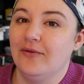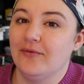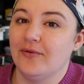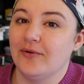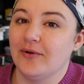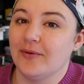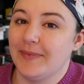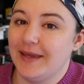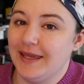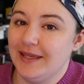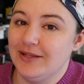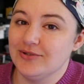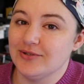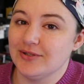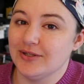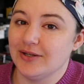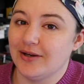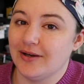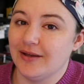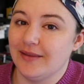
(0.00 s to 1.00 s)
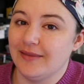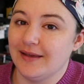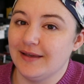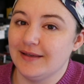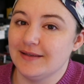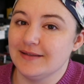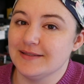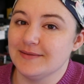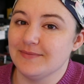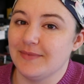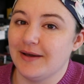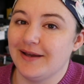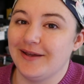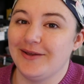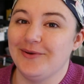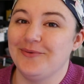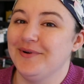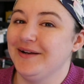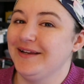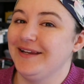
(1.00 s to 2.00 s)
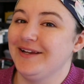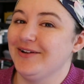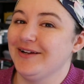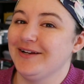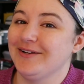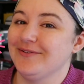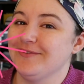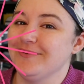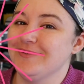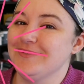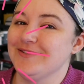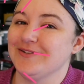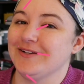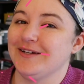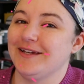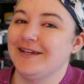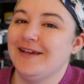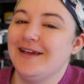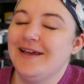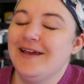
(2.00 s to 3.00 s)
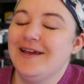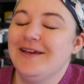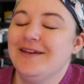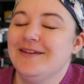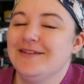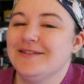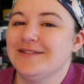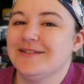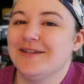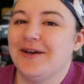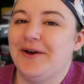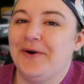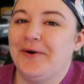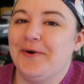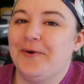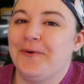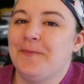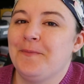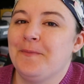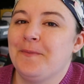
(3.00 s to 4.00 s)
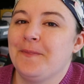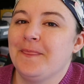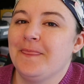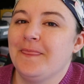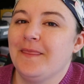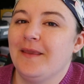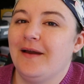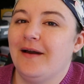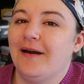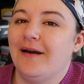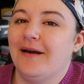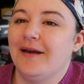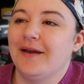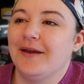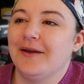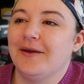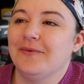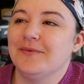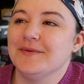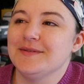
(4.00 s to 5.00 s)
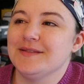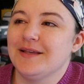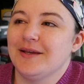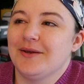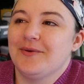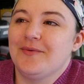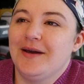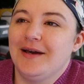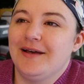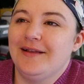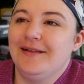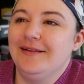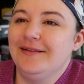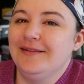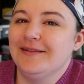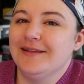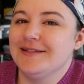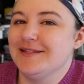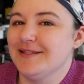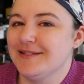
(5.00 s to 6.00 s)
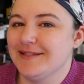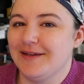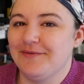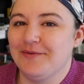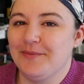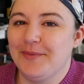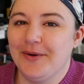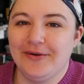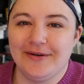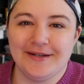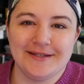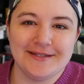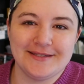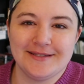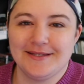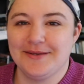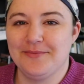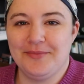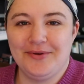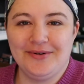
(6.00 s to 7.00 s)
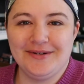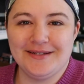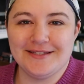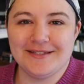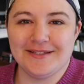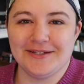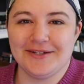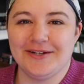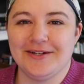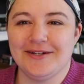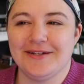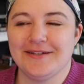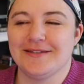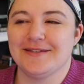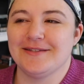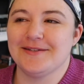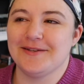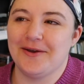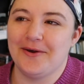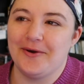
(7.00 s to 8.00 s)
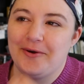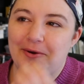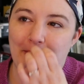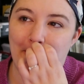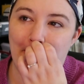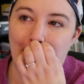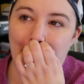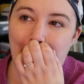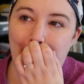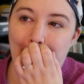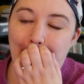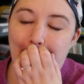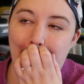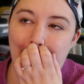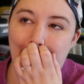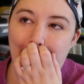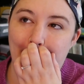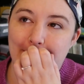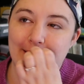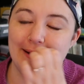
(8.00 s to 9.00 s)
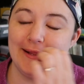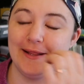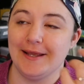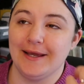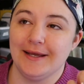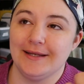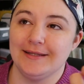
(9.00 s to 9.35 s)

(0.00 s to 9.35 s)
for Patreon, that is my 1-year anniversary. So I was like, well, let's have a bonus sticker. So, and then the